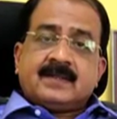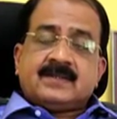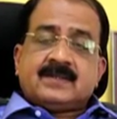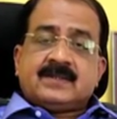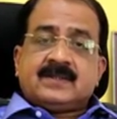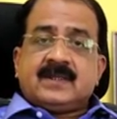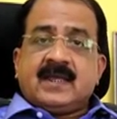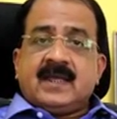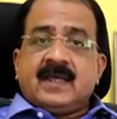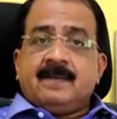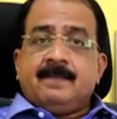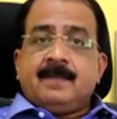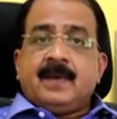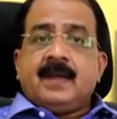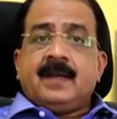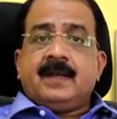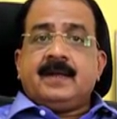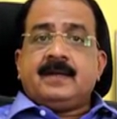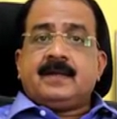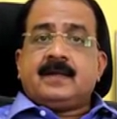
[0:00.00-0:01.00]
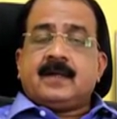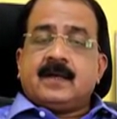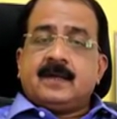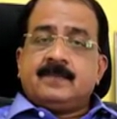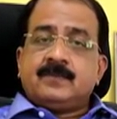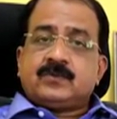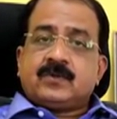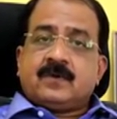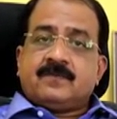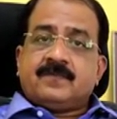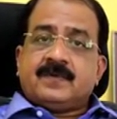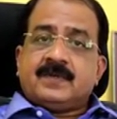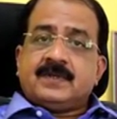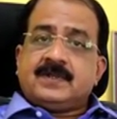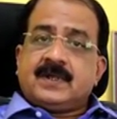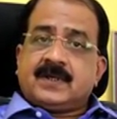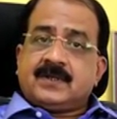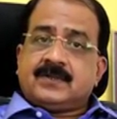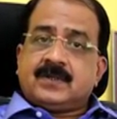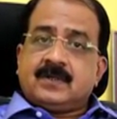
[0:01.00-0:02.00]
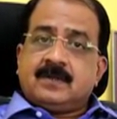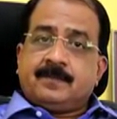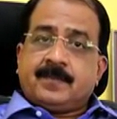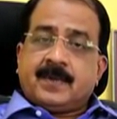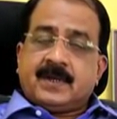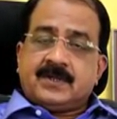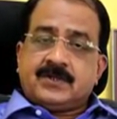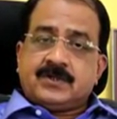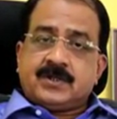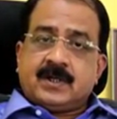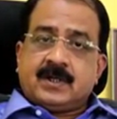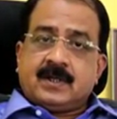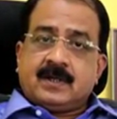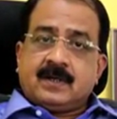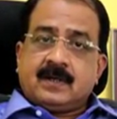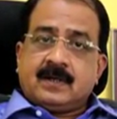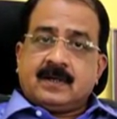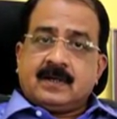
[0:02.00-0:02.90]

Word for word: the same in terms of ejection pressure